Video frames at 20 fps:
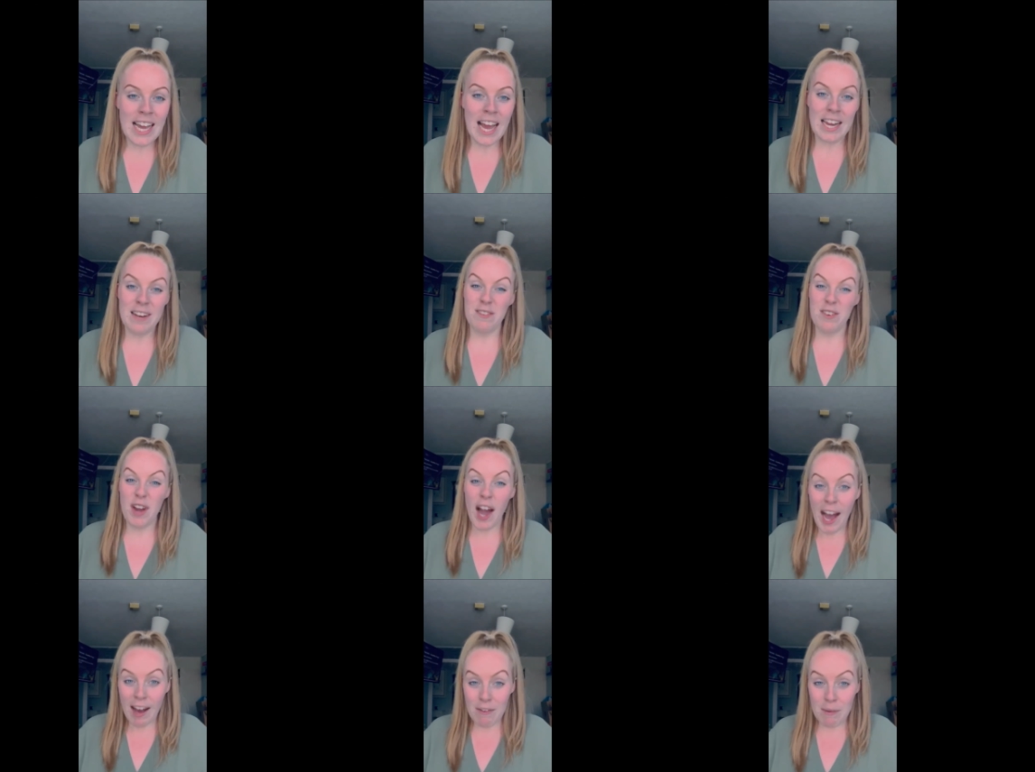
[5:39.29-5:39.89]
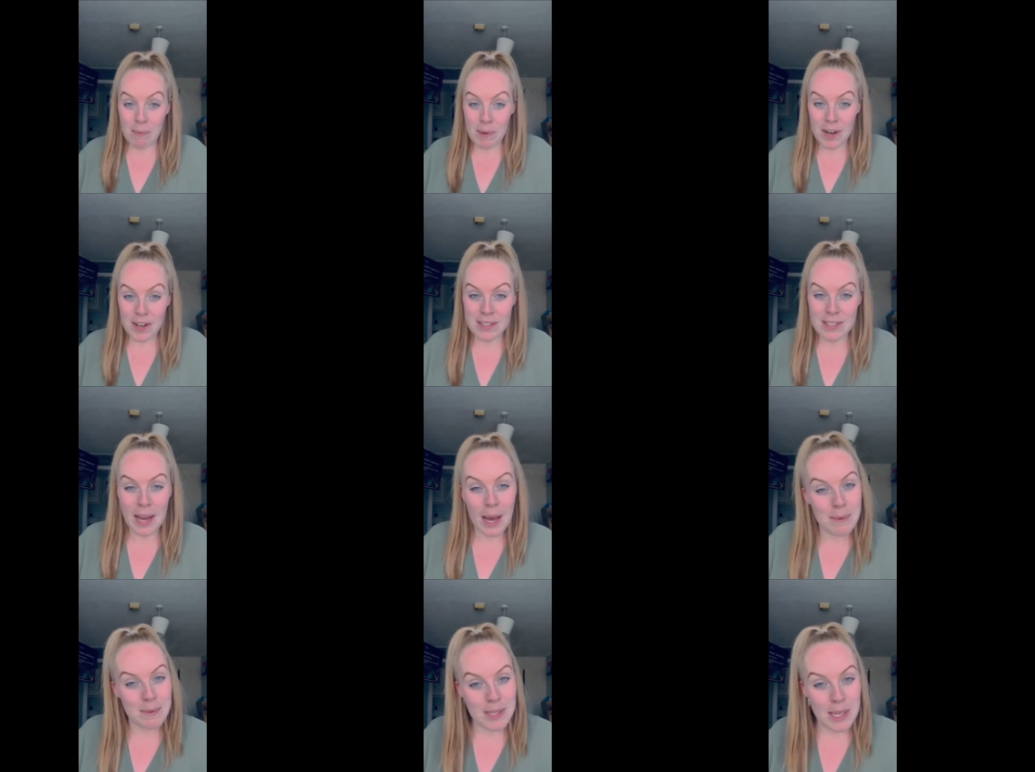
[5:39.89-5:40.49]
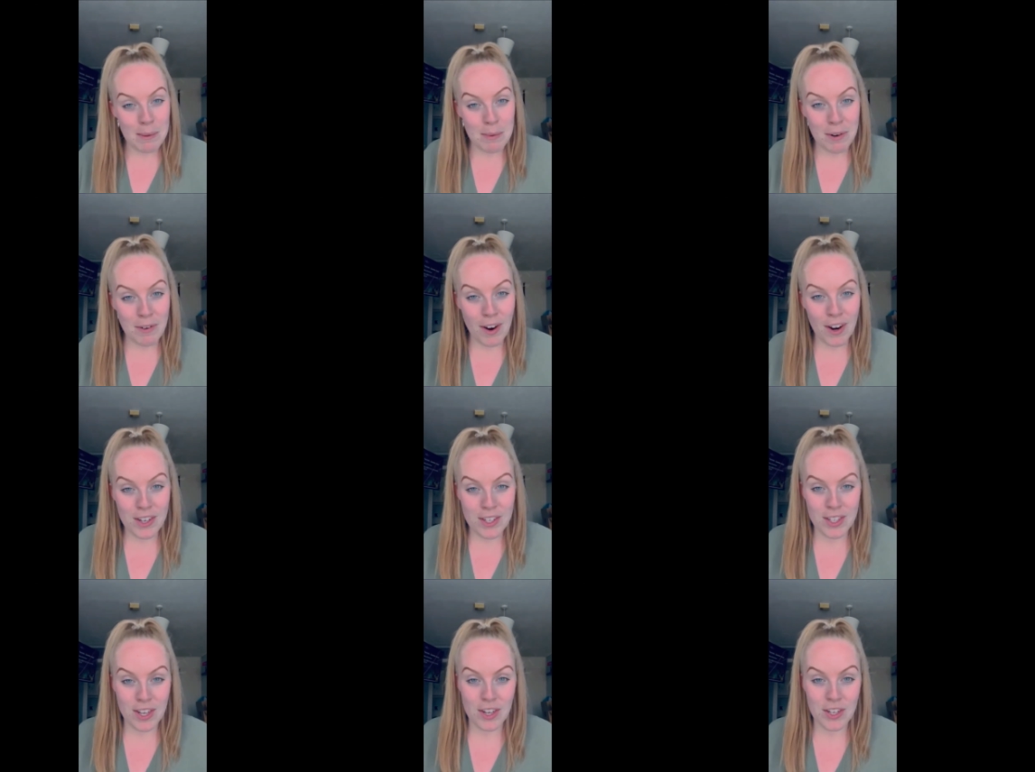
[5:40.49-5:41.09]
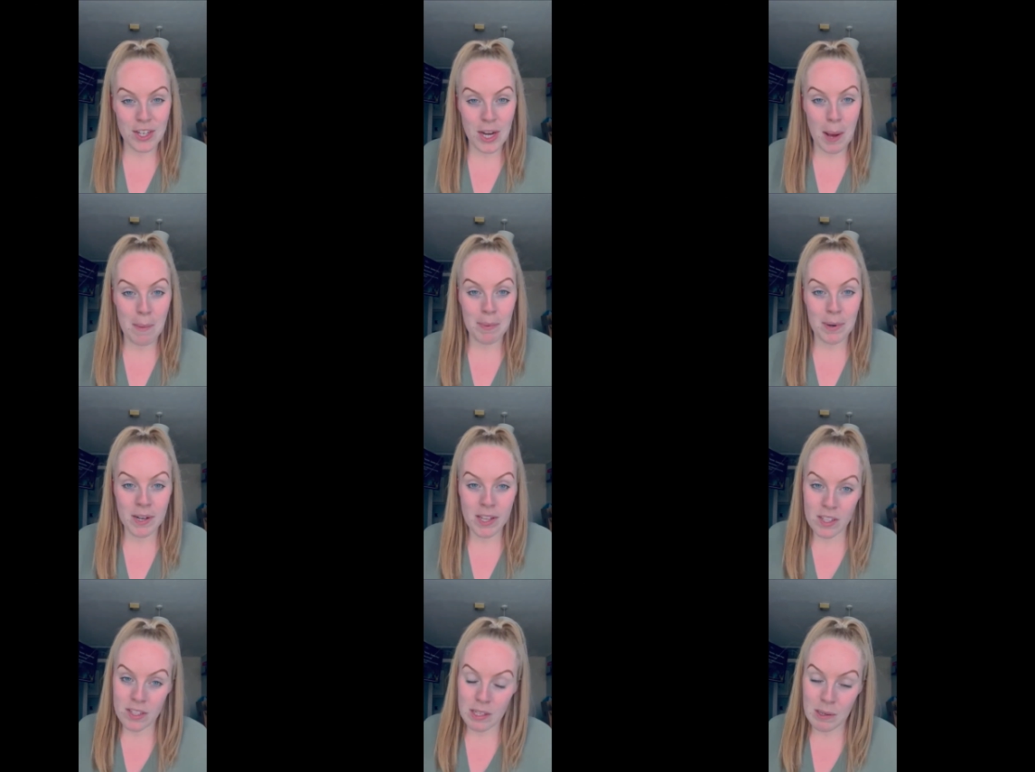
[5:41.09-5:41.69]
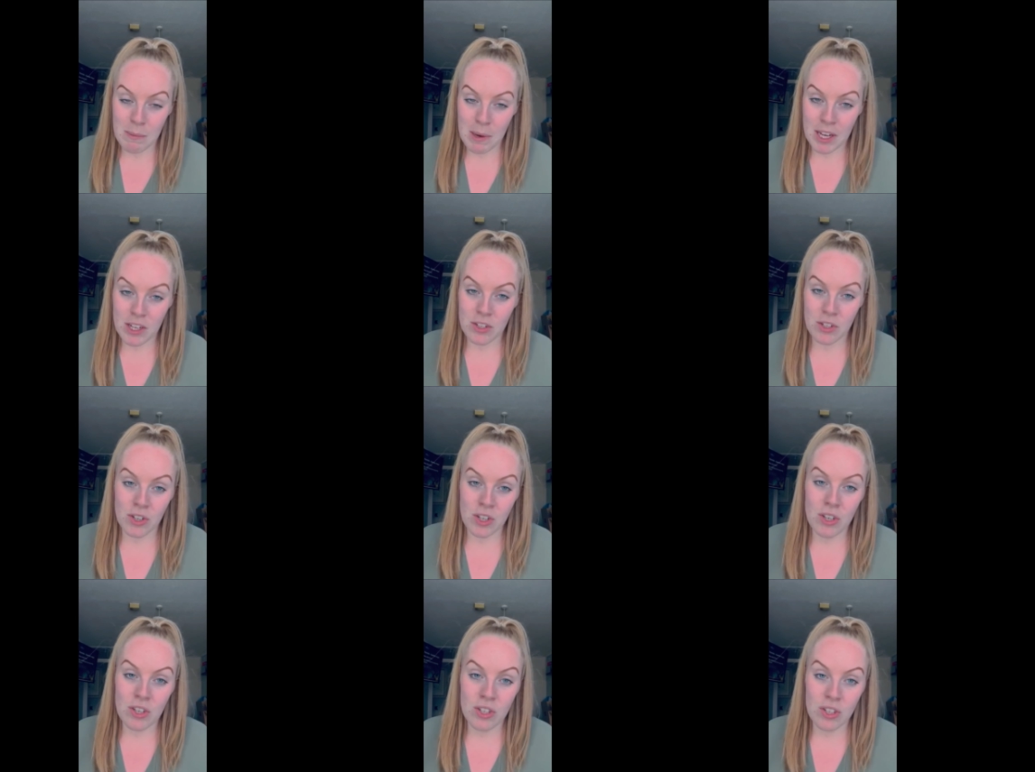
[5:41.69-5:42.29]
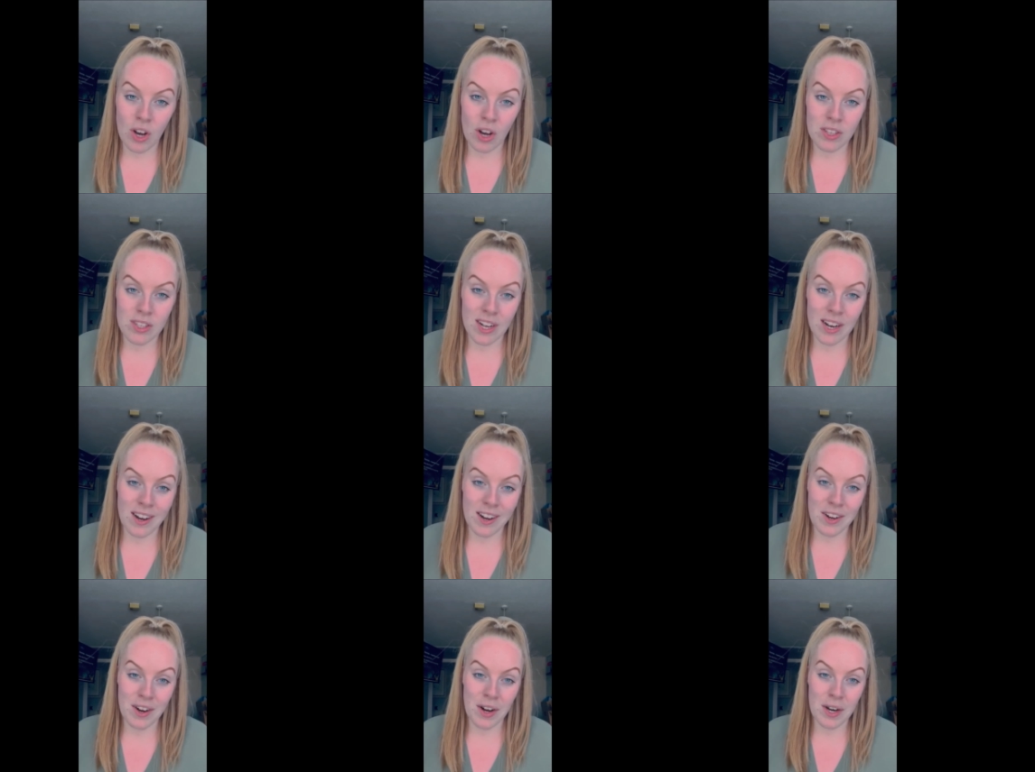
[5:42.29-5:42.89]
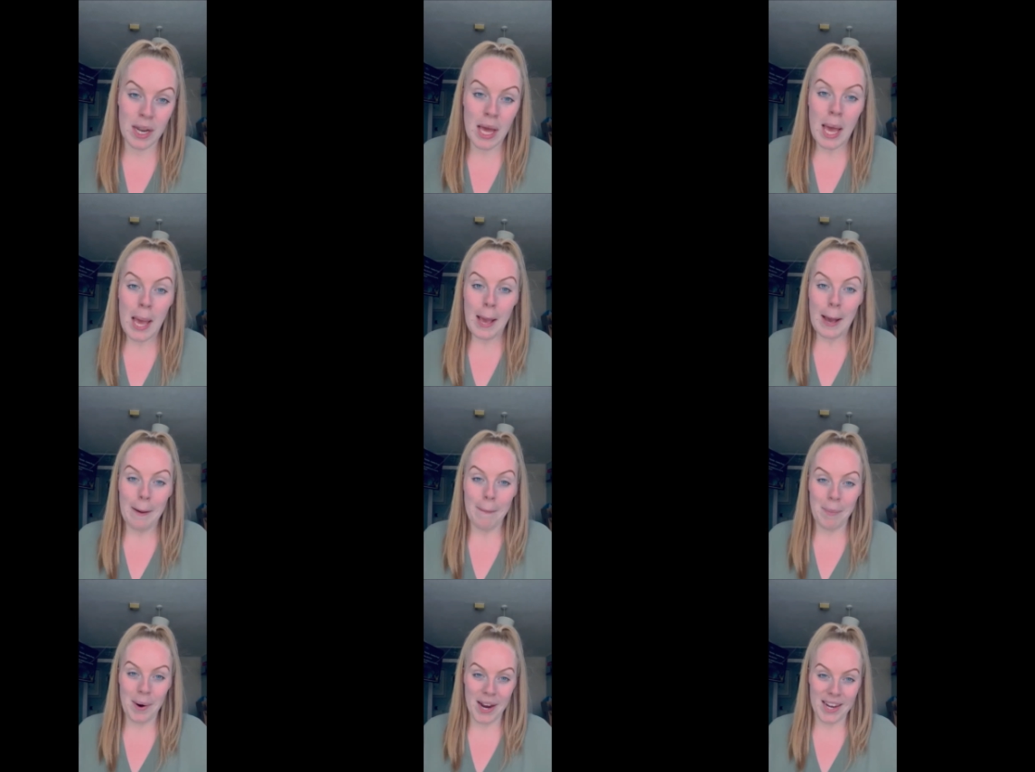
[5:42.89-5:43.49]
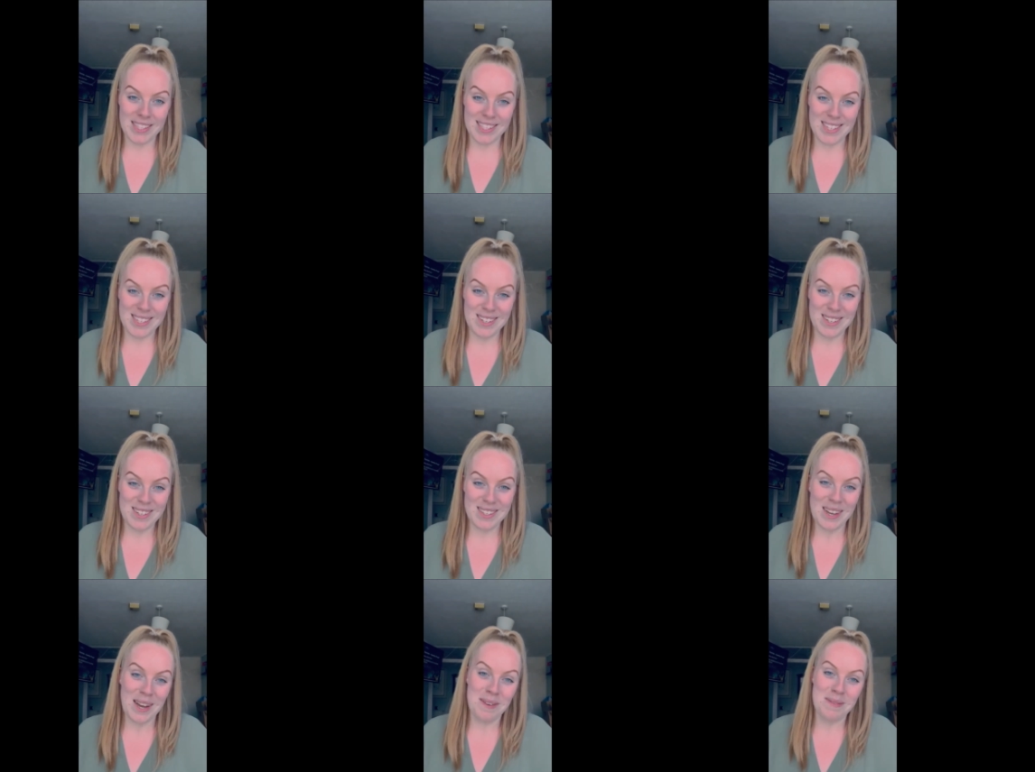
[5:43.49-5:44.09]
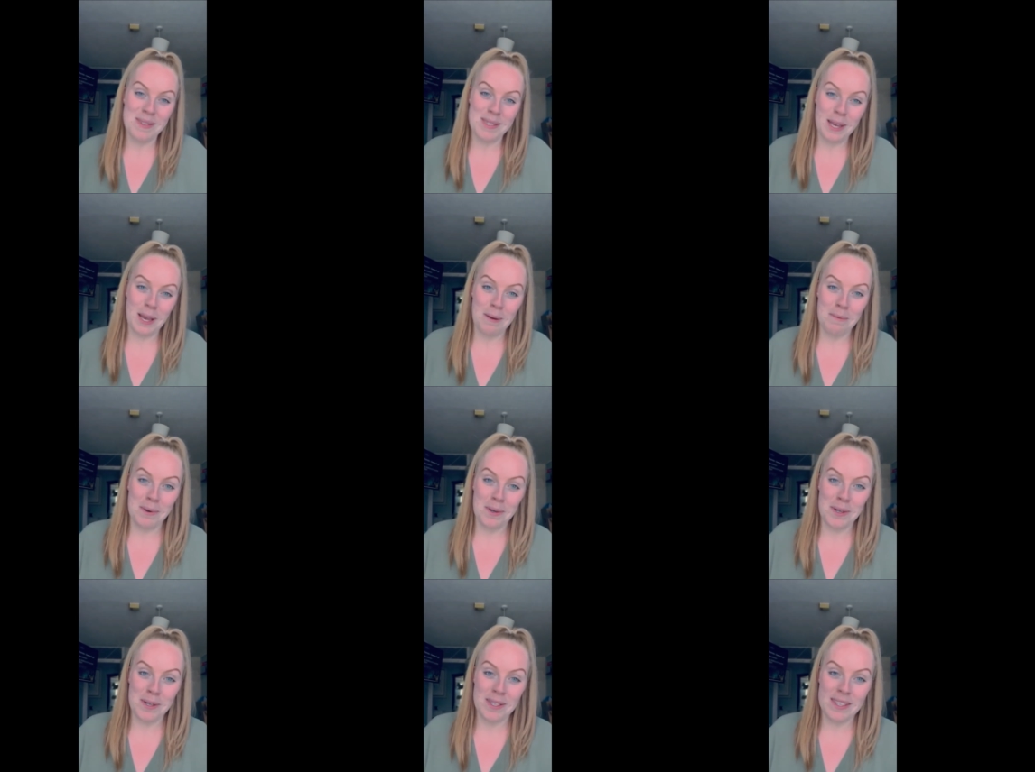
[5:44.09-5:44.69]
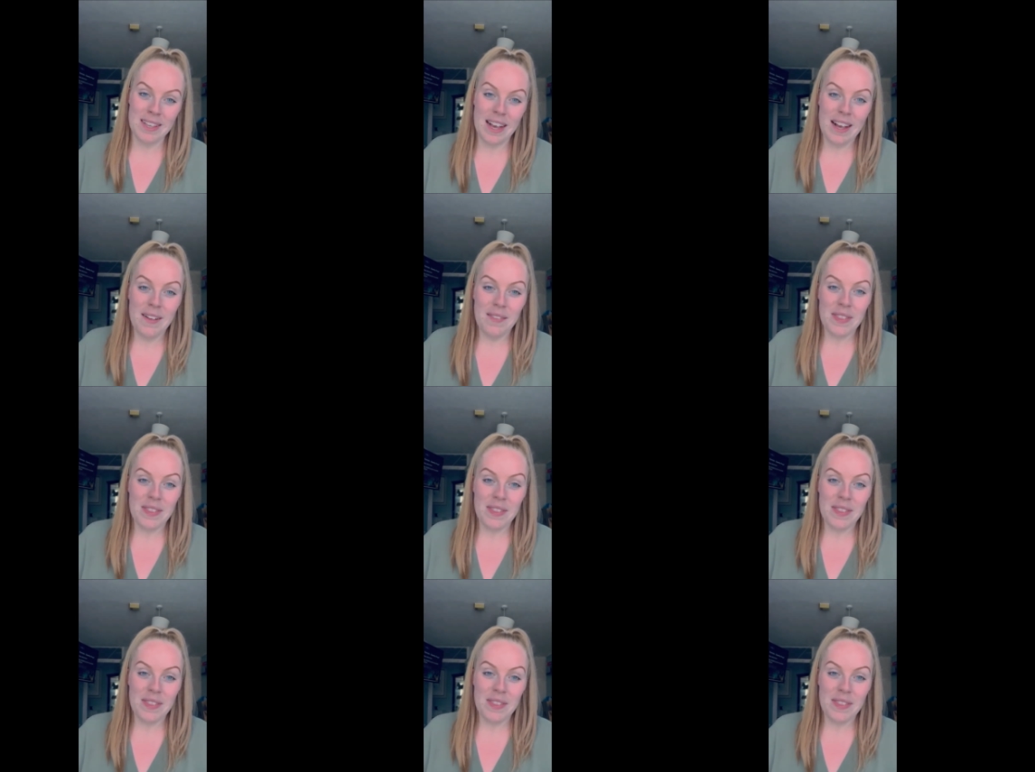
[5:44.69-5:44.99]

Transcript: And if you haven't been on Times Table Rockstars yet, please do make sure you start to log on and practice your times tables.